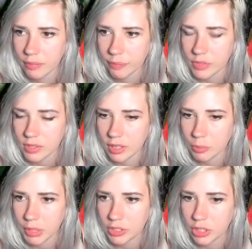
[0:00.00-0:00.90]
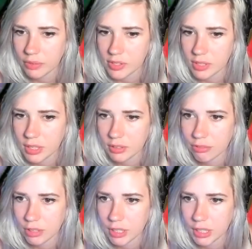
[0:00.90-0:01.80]
There's another beach, obviously, at the
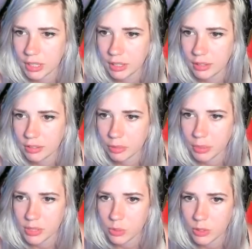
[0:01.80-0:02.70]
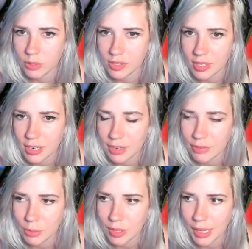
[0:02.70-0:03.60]
front here. A little place where you can sit if
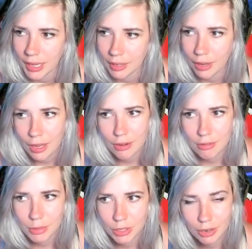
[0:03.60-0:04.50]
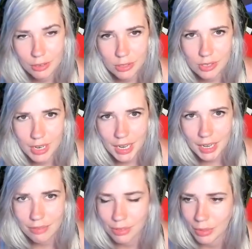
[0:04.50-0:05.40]
you would like. Oh, you could also sit here
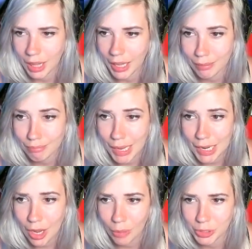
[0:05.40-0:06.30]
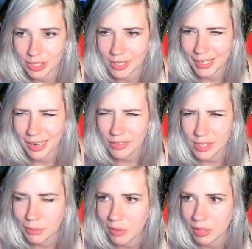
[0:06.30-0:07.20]
if you would like. Many options. I never see
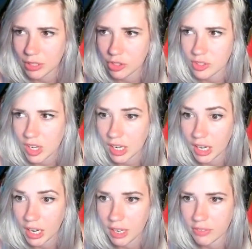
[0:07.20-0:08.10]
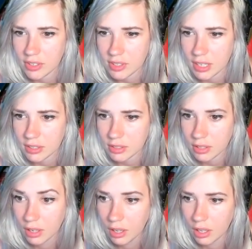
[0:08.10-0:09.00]
my villagers sitting in any of these things.
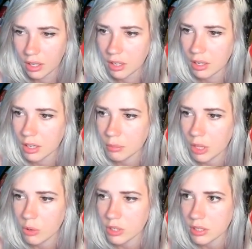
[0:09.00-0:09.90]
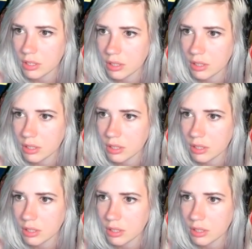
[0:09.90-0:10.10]
Loaded.